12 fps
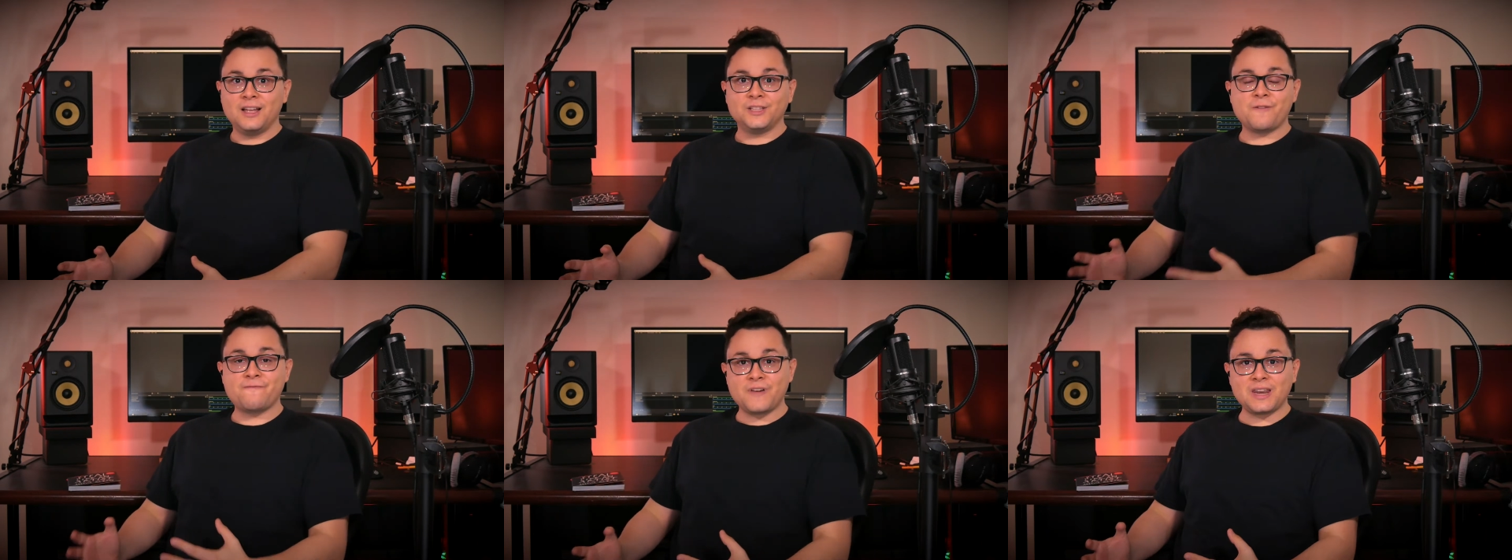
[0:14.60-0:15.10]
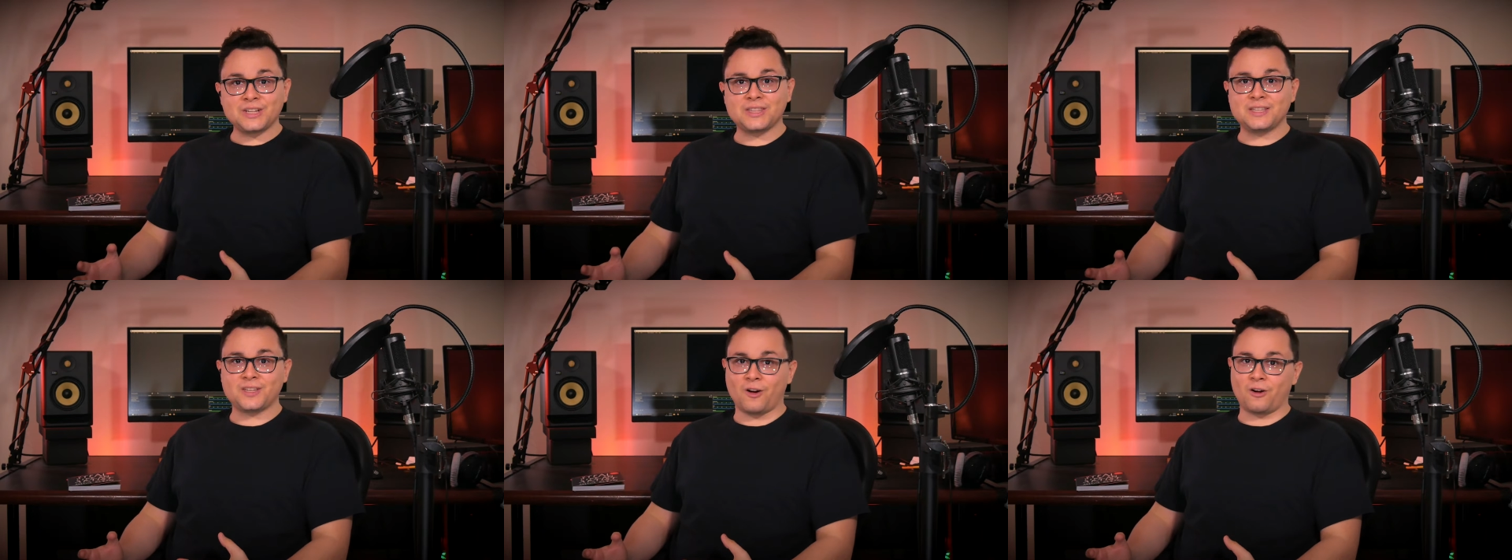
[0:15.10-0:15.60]
to finish
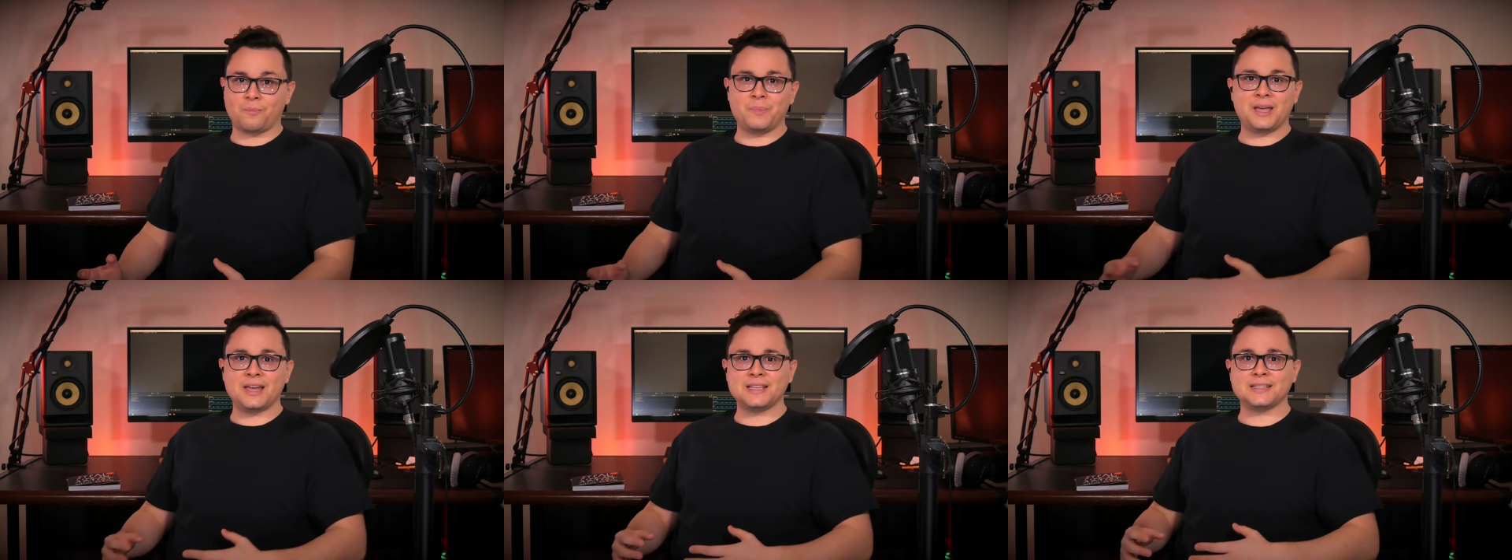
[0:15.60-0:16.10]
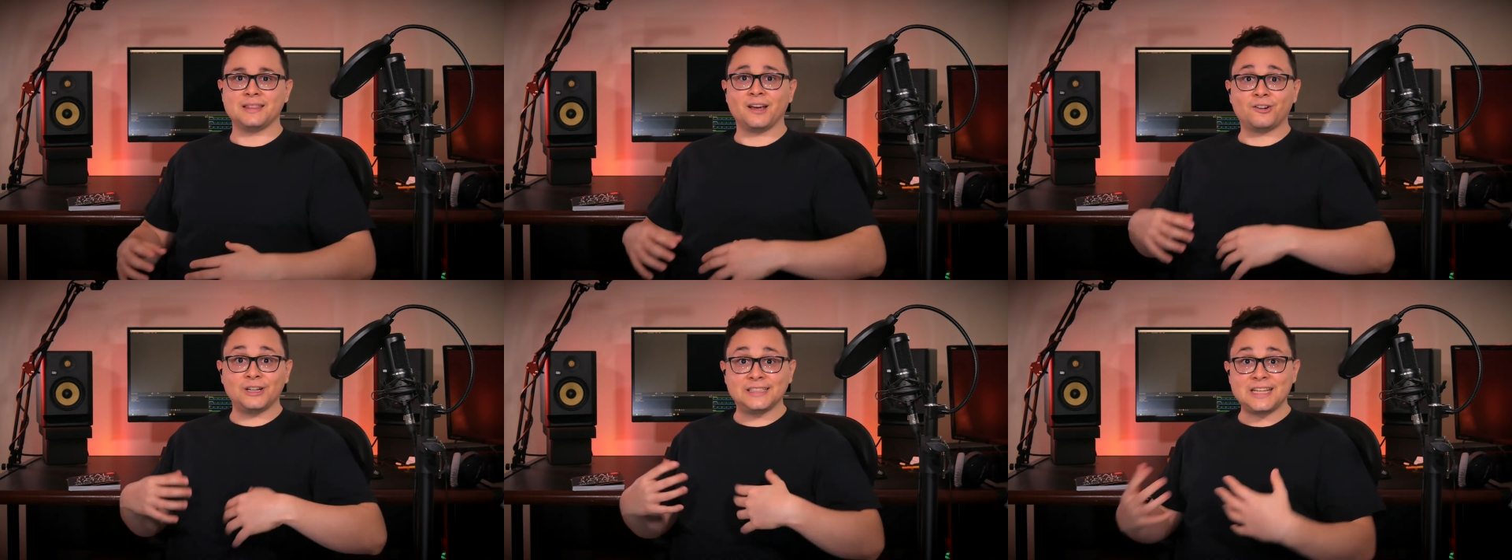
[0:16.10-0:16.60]
the song because the
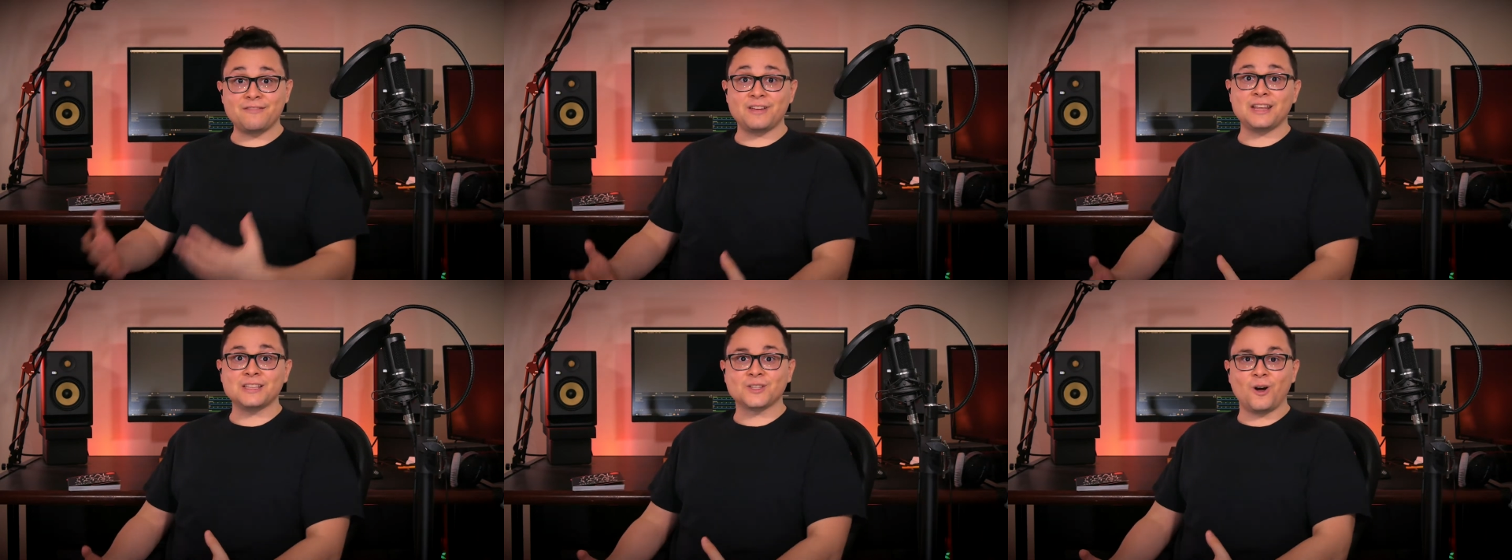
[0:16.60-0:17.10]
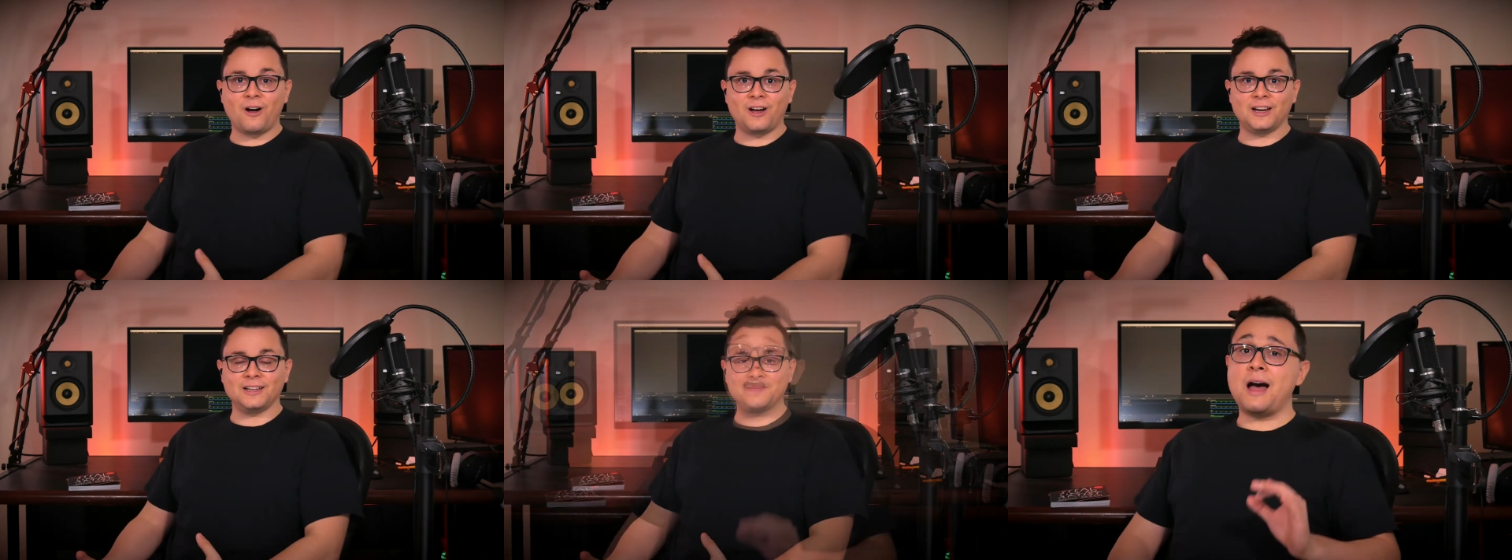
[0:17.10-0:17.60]
creativity is
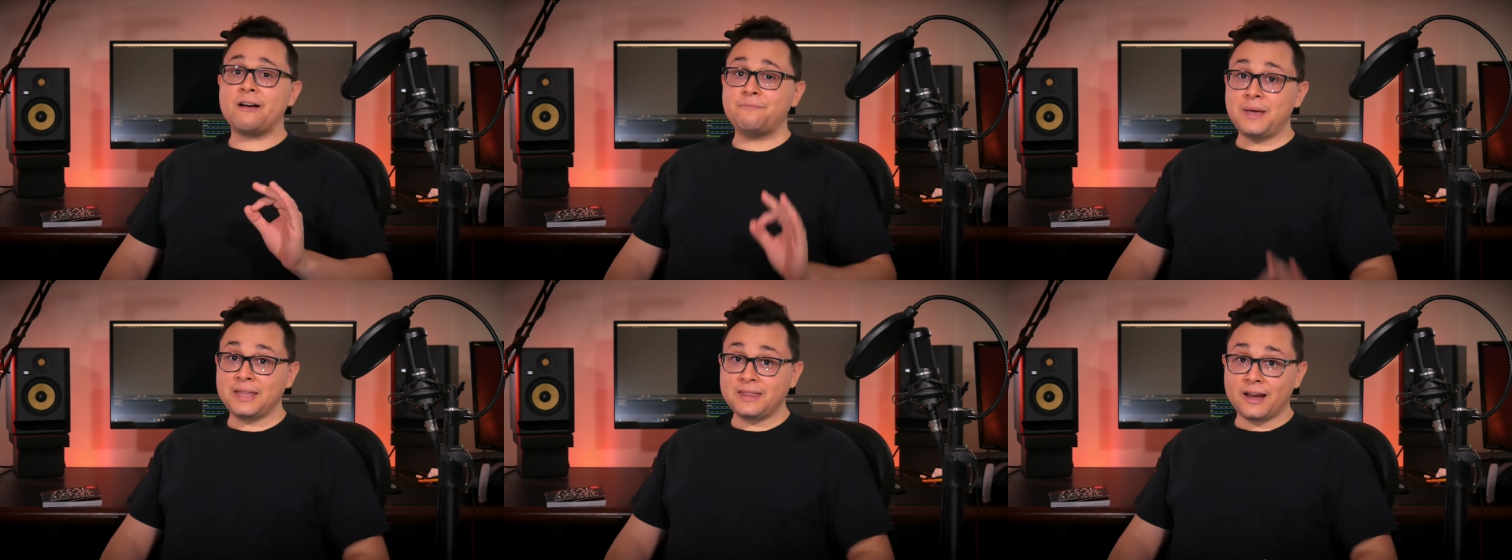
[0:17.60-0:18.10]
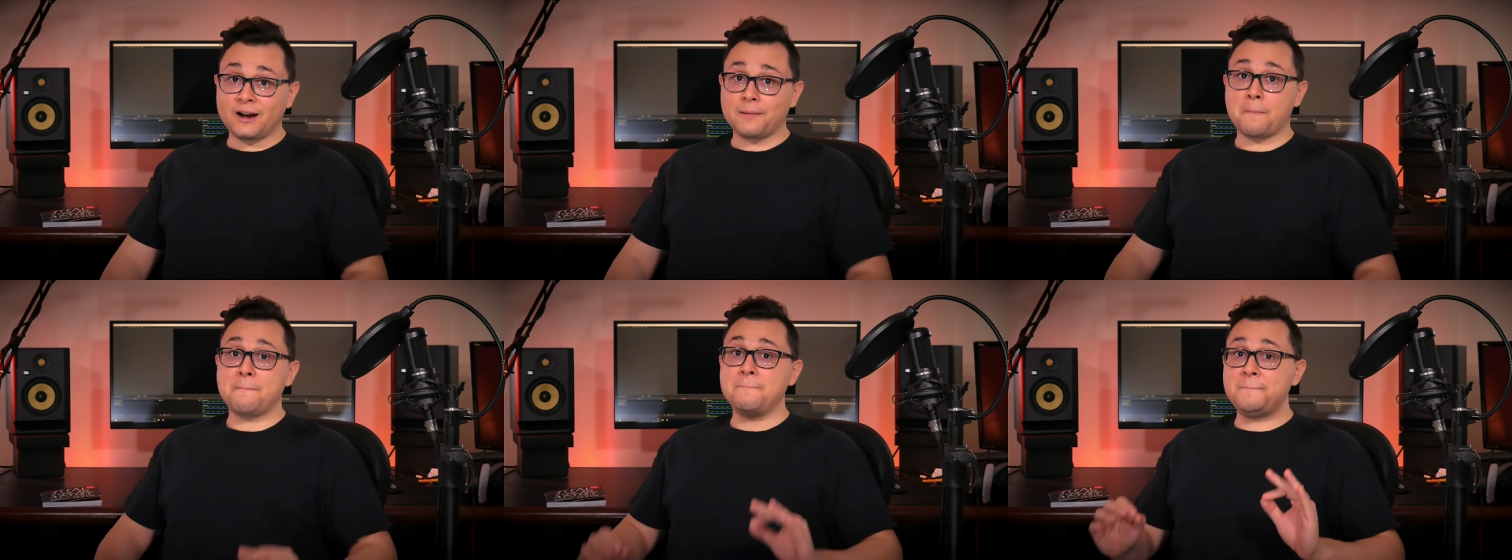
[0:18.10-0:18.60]
gone. I've been
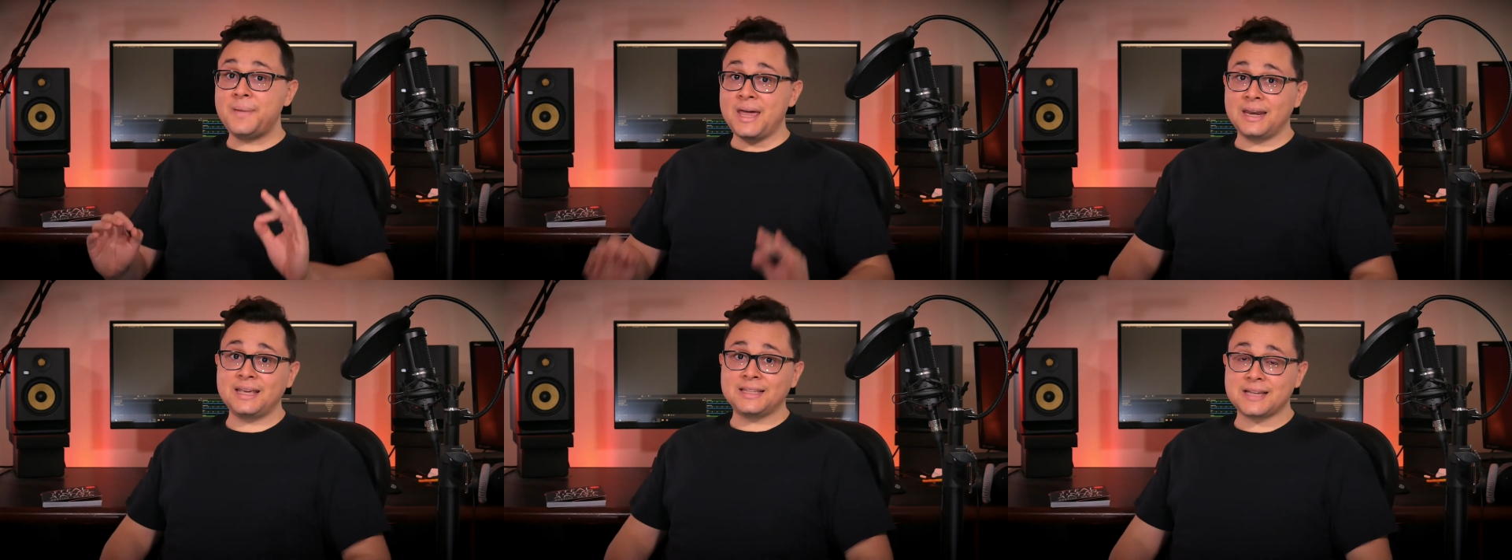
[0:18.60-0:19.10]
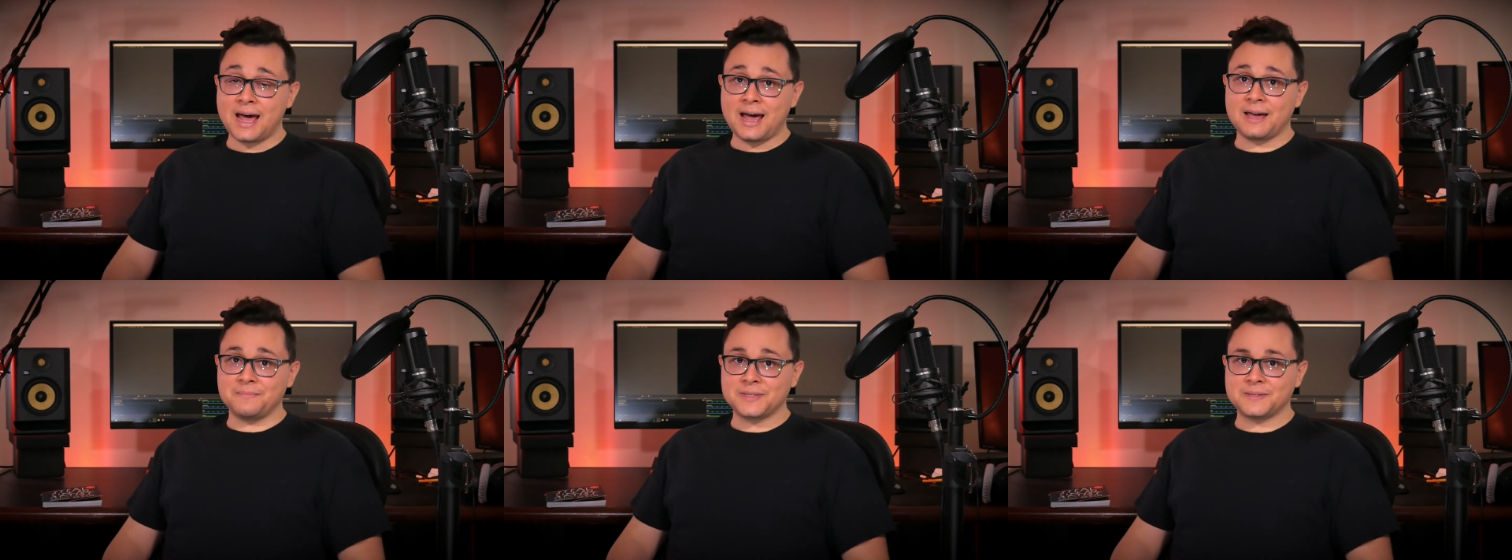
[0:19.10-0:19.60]
there many
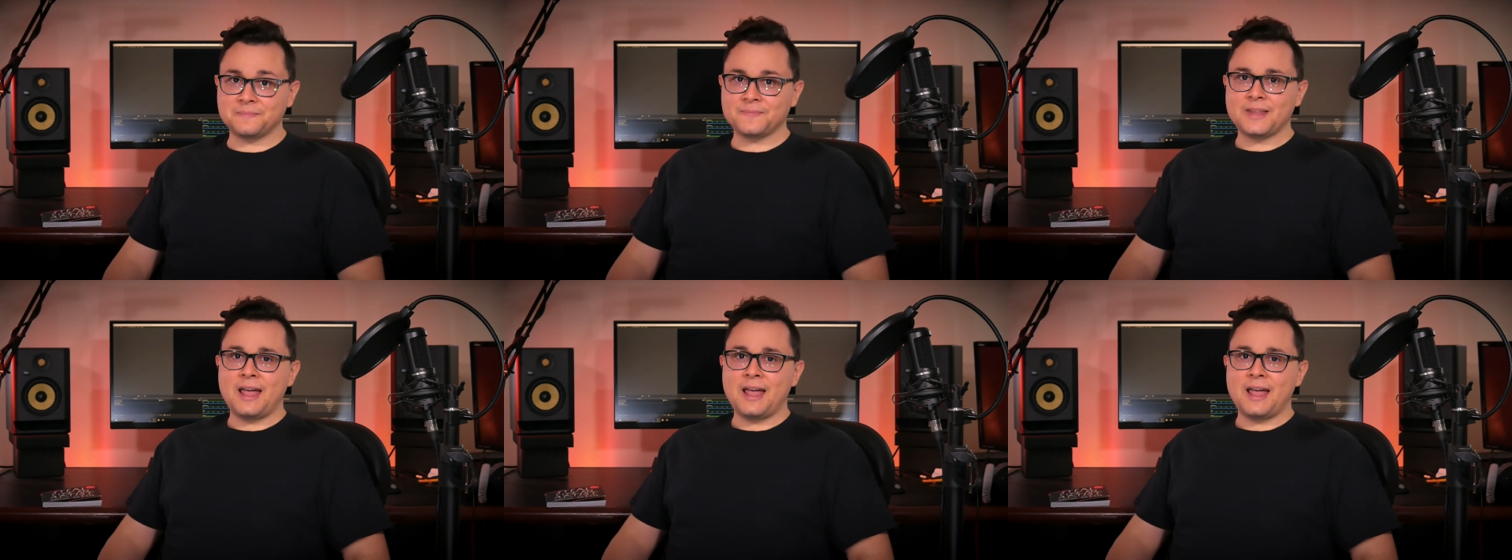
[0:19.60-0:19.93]
times.